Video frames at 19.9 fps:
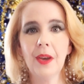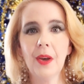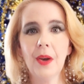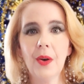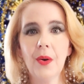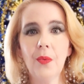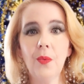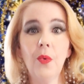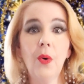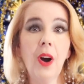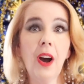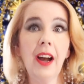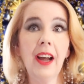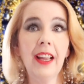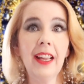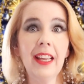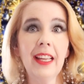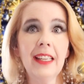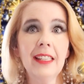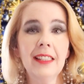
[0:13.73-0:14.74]

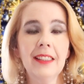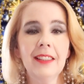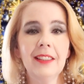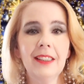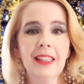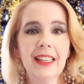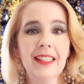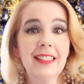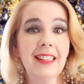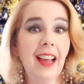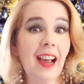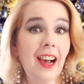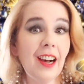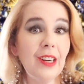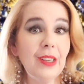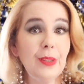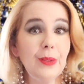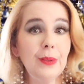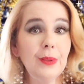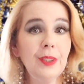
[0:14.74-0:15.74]
Why and
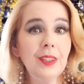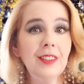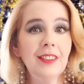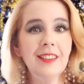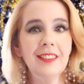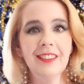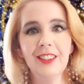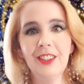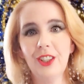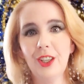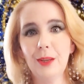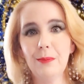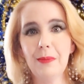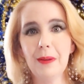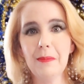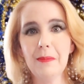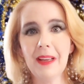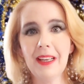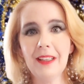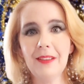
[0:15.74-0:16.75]
how could it be
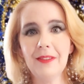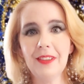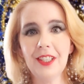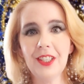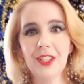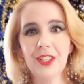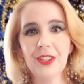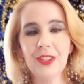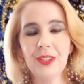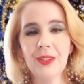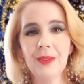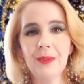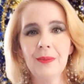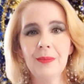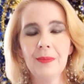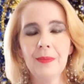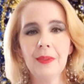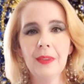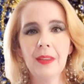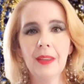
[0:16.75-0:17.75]
beneficial?
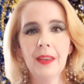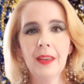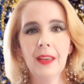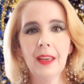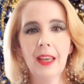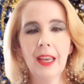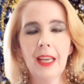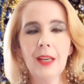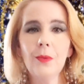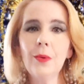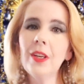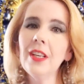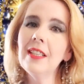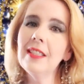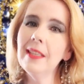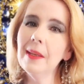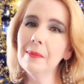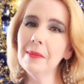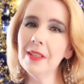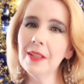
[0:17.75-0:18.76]
And what are
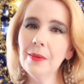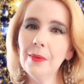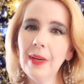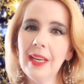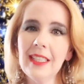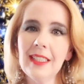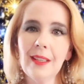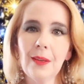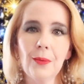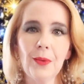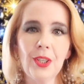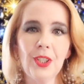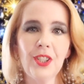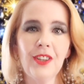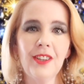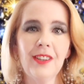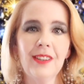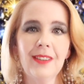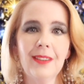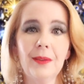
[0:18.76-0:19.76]
some of the ways in which
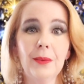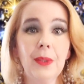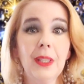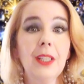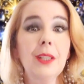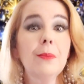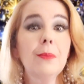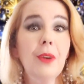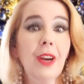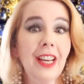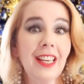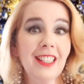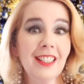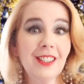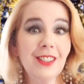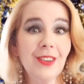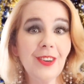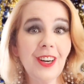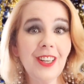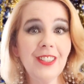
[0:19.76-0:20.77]
we could practice
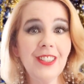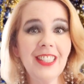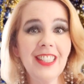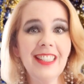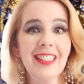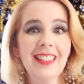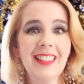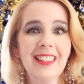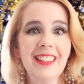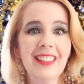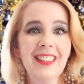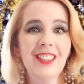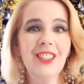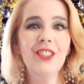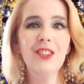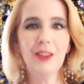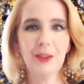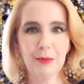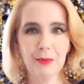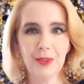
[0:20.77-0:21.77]
grounding
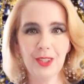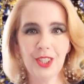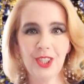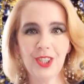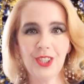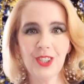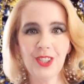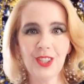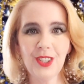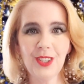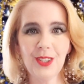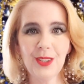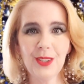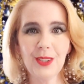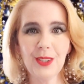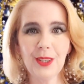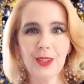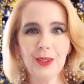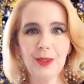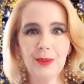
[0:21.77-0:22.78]
should we choose to do so?